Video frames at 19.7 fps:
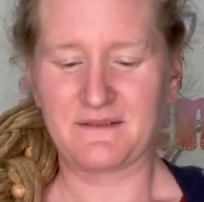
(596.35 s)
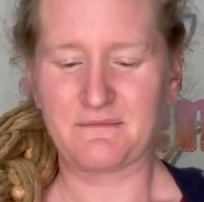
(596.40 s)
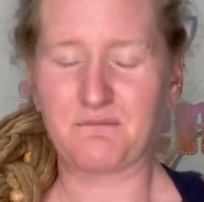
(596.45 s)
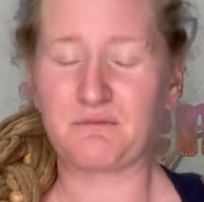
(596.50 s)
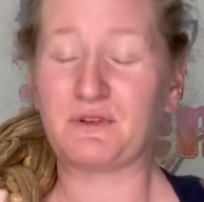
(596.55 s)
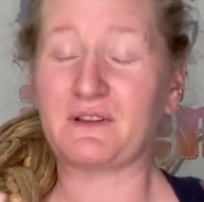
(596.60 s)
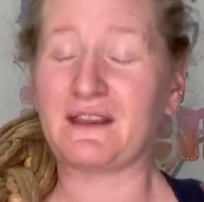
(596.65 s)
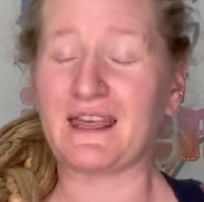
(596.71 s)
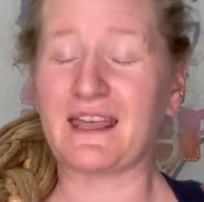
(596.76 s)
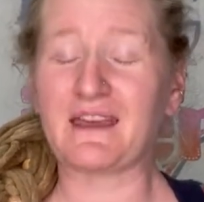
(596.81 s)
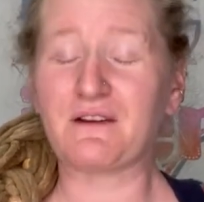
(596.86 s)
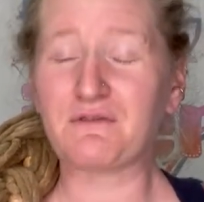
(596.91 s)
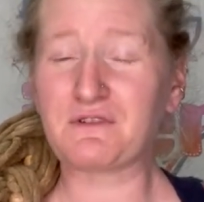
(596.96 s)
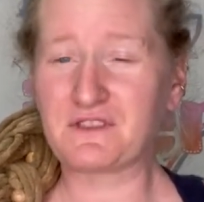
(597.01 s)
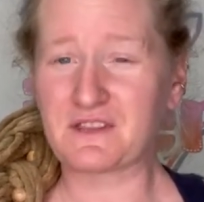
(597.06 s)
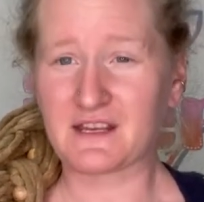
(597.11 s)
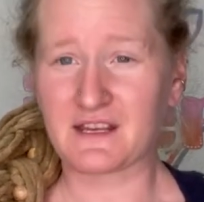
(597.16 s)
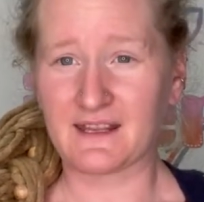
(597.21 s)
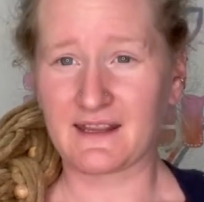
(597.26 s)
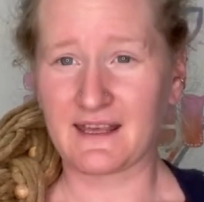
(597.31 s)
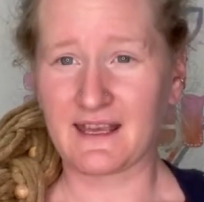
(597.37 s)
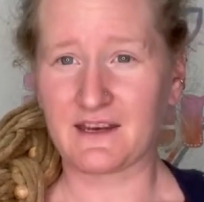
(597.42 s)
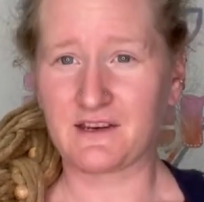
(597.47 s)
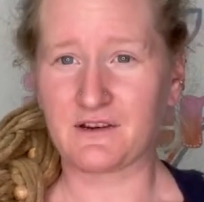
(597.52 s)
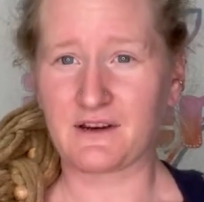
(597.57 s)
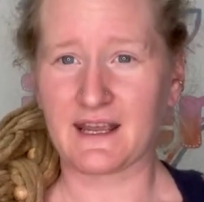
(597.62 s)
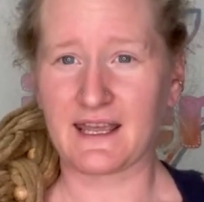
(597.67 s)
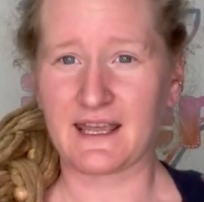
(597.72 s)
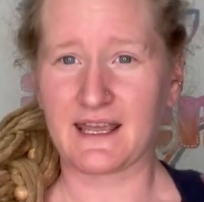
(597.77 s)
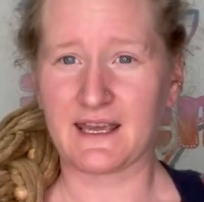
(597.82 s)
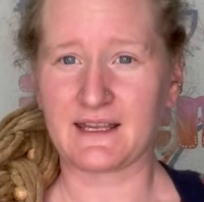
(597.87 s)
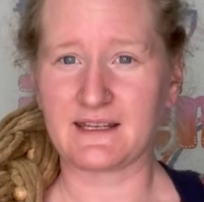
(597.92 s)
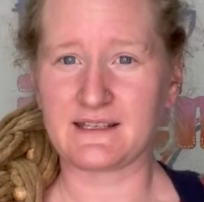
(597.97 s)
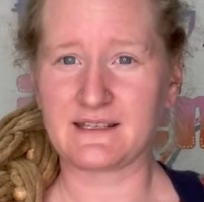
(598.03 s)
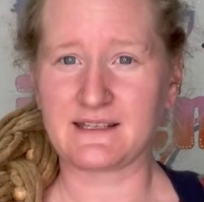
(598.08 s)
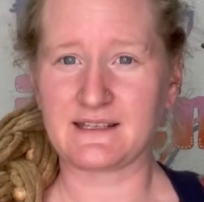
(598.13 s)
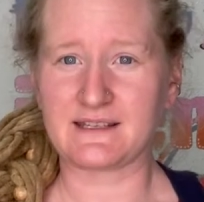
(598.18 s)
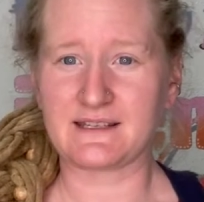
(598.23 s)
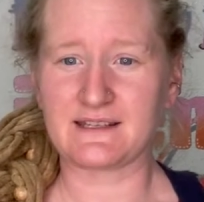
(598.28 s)
Play with the clay in your
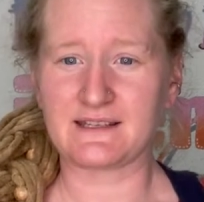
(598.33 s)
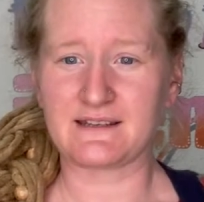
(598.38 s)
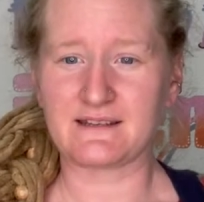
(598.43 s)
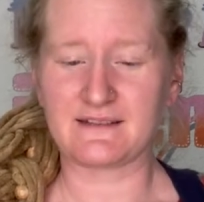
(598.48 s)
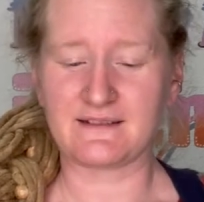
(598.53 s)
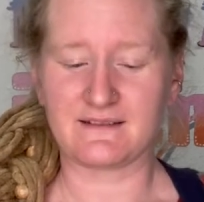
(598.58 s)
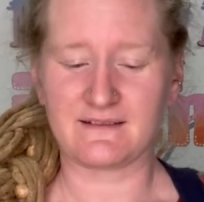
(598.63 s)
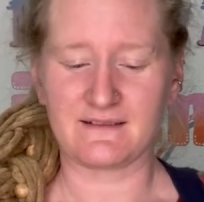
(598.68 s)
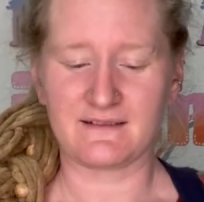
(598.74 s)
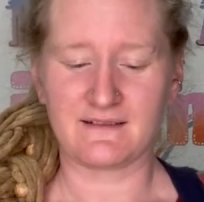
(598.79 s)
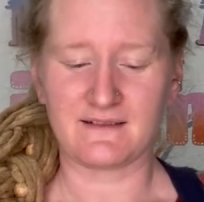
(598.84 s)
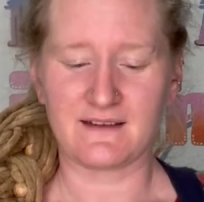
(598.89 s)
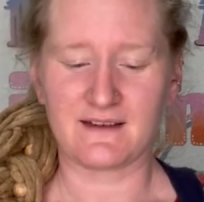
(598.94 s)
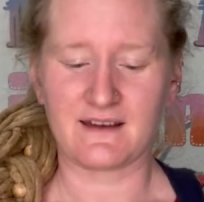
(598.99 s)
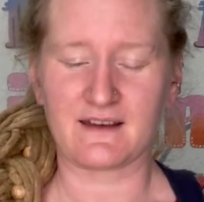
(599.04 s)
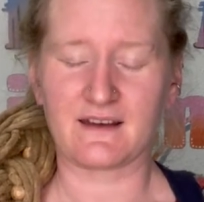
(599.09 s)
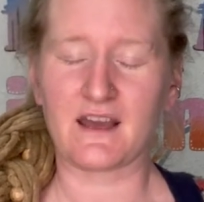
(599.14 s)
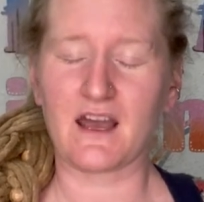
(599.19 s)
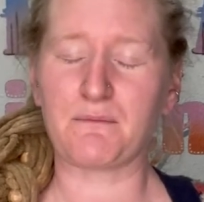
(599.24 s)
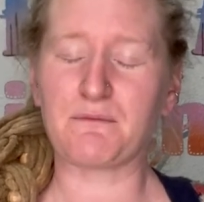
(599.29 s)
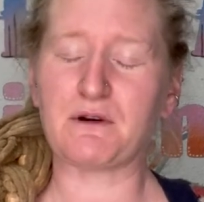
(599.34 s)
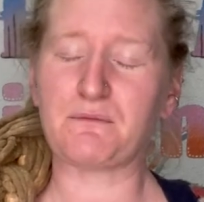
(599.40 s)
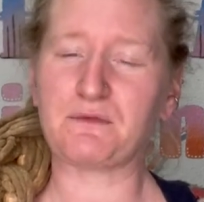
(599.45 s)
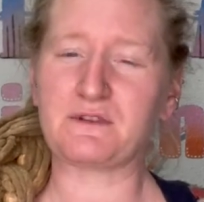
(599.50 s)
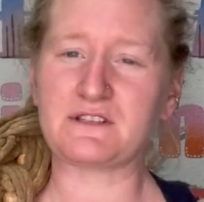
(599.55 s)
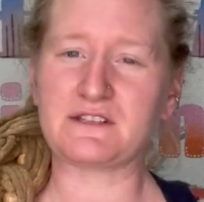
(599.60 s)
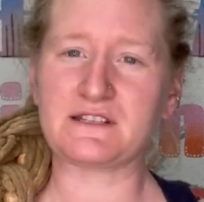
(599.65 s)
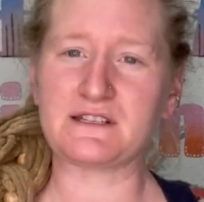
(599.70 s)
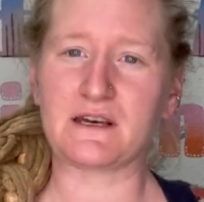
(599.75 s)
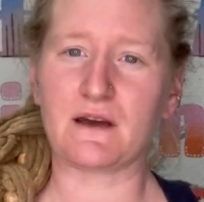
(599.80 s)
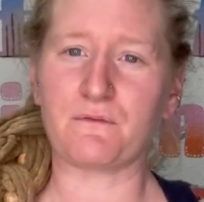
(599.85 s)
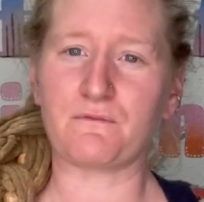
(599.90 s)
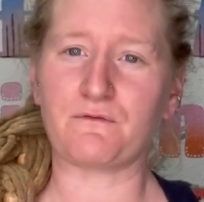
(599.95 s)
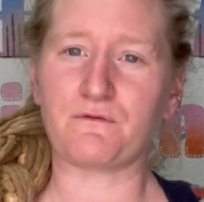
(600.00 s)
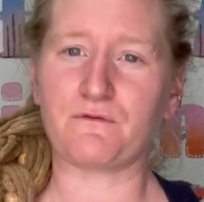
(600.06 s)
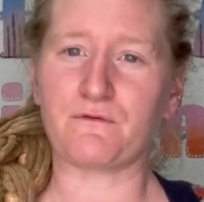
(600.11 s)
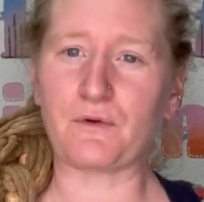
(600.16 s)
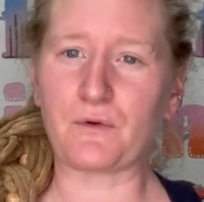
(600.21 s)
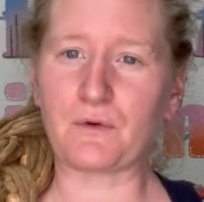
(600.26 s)
hands. Come up with some
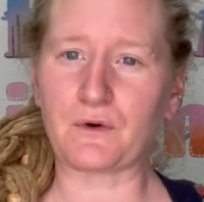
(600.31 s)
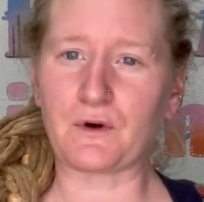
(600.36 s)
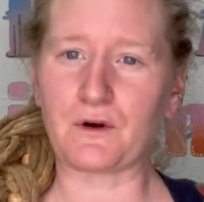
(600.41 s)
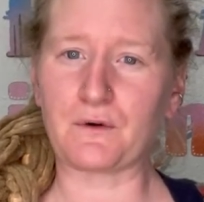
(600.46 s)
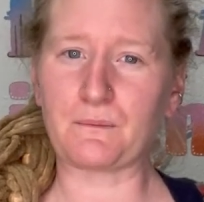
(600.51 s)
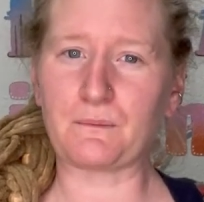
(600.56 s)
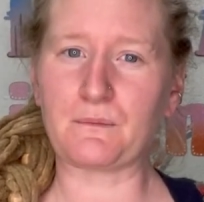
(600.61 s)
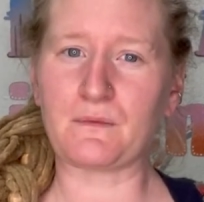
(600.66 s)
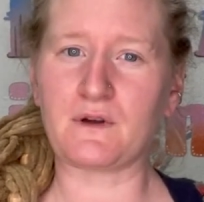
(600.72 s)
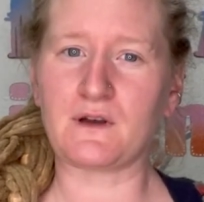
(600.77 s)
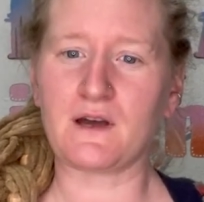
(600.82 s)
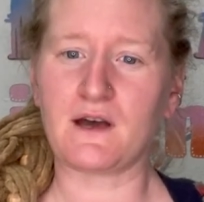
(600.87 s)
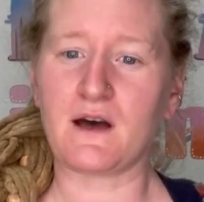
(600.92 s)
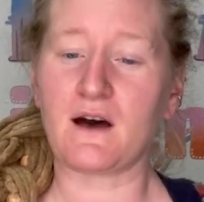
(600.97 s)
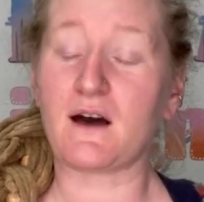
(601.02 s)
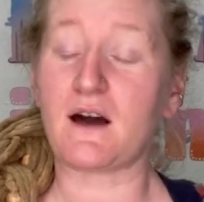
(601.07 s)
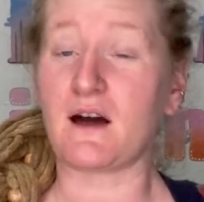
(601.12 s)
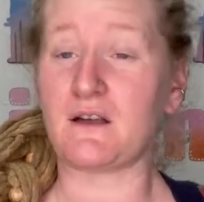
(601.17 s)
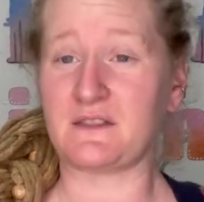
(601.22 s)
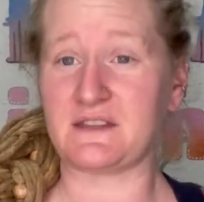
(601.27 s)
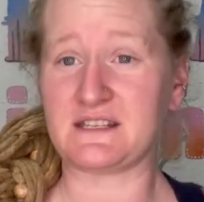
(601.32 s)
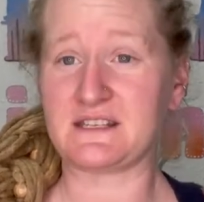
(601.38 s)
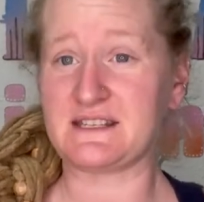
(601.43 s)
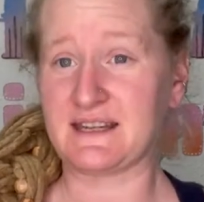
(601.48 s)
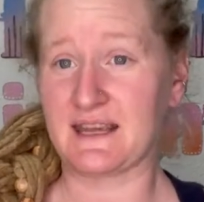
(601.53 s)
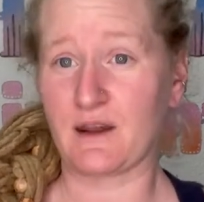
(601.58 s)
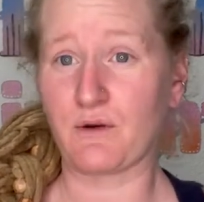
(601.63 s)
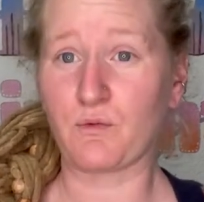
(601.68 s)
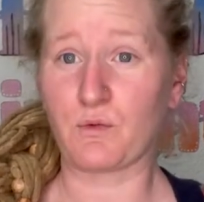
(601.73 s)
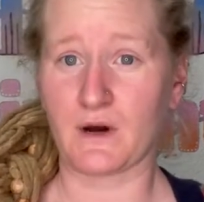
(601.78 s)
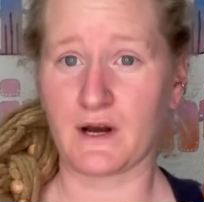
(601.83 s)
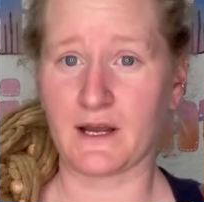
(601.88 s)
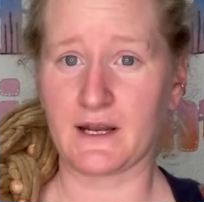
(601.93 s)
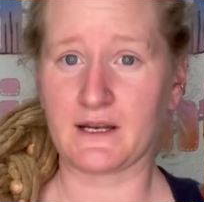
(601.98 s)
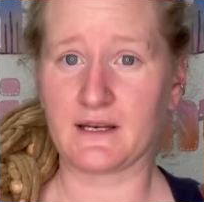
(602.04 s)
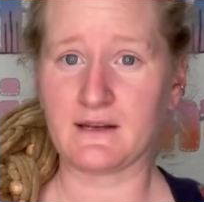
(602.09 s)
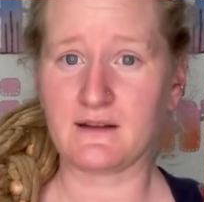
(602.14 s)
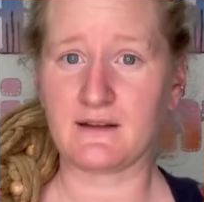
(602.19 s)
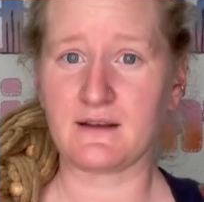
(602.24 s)
form on this day
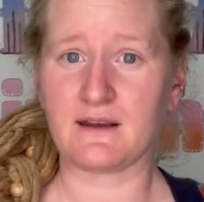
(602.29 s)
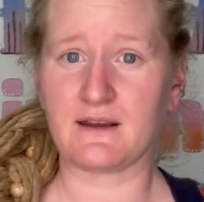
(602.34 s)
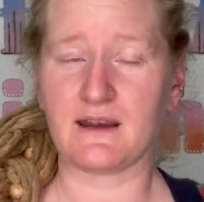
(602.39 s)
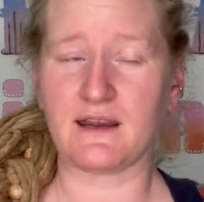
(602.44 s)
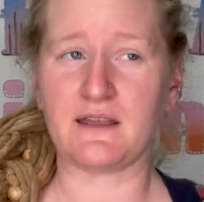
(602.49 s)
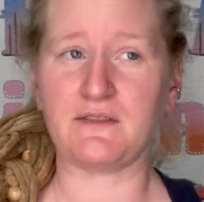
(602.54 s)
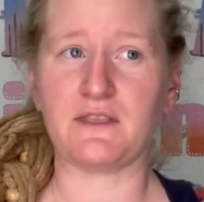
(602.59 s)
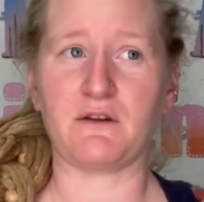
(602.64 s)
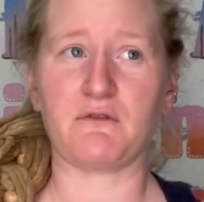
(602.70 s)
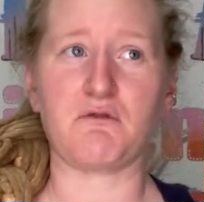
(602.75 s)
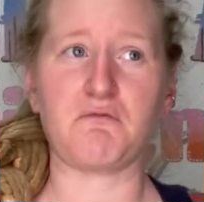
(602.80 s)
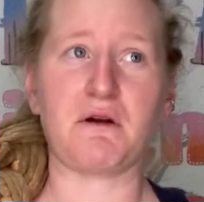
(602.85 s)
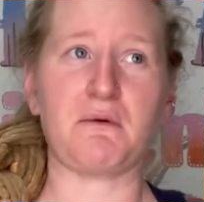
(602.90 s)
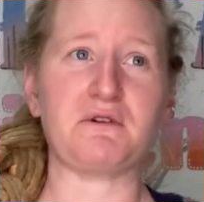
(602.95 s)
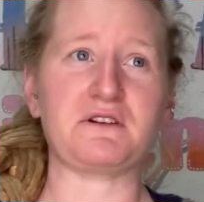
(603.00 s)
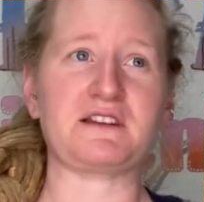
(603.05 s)
one, and then remember to